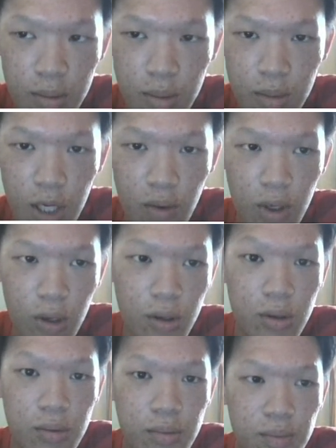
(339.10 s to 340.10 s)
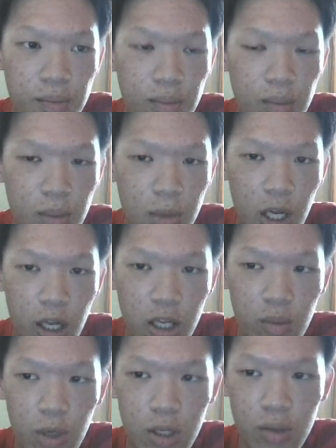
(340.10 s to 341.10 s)
There we go. An
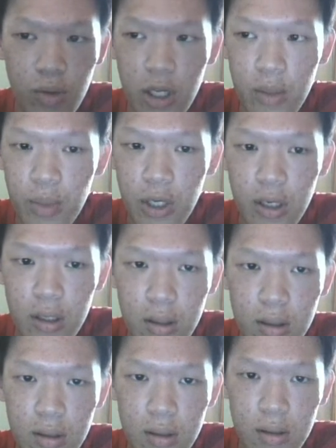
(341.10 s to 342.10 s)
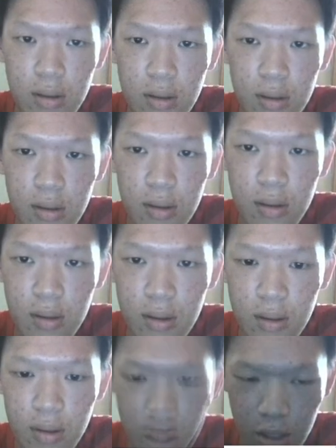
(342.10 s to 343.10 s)
image will appear
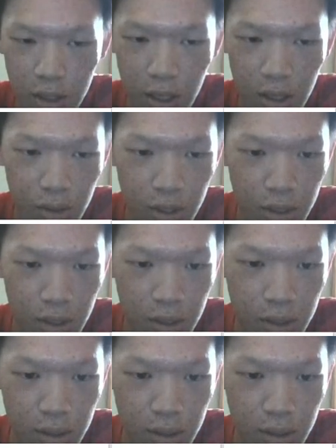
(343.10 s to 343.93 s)
in our